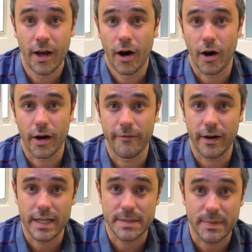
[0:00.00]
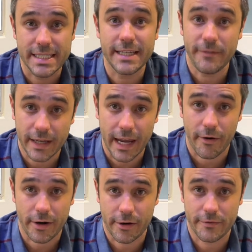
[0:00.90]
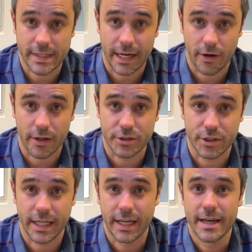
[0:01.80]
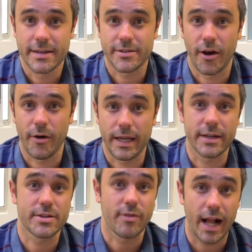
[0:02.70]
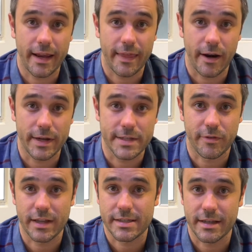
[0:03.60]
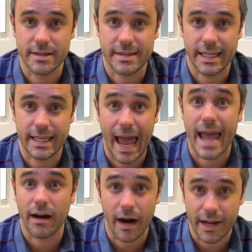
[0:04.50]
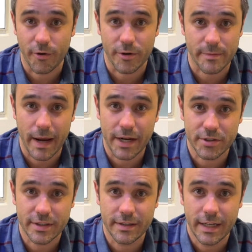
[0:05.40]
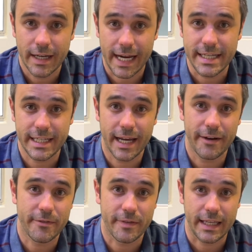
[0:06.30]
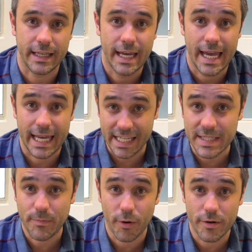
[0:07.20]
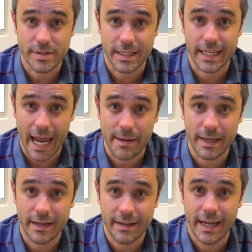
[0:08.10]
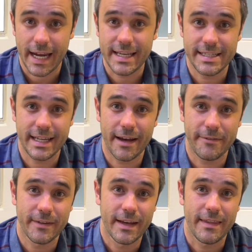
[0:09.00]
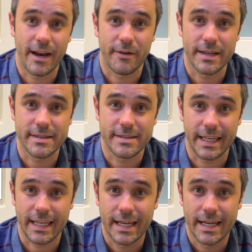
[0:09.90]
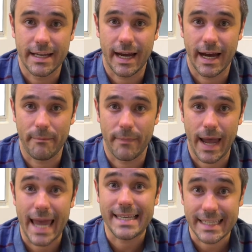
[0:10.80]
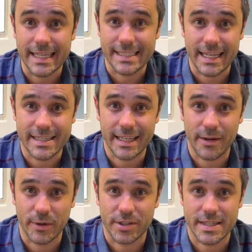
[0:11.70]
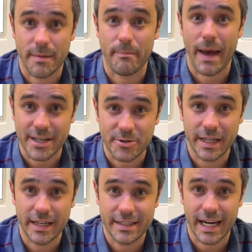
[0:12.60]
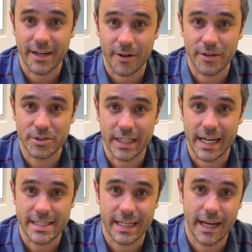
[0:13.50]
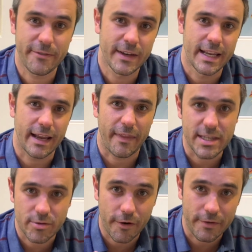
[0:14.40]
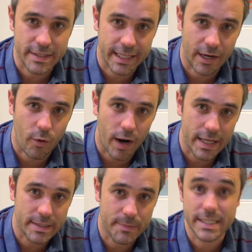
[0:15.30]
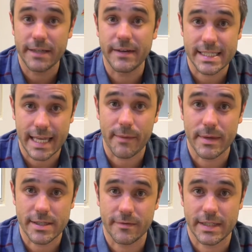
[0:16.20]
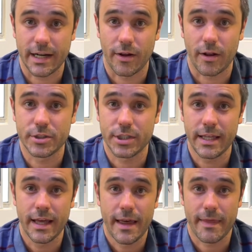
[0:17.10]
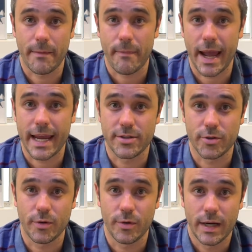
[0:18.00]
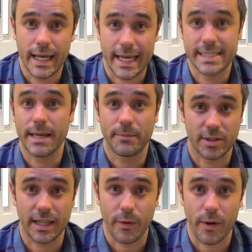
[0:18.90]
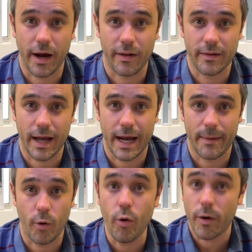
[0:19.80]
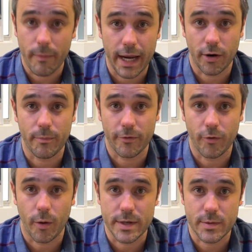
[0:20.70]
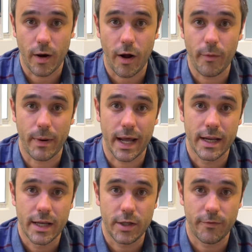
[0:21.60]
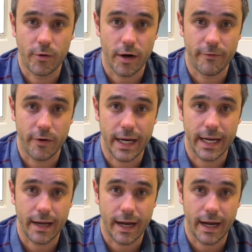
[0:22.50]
on a very specific area of technology. So in Australia, there is, for instance, the AI and automation ETF, the esports and gaming ETF, there is the ACDC, which is the battery technology ETF. Now, these are obviously quite specific segments of technology that may do exceptionally well or may not perform as well, but you've got a very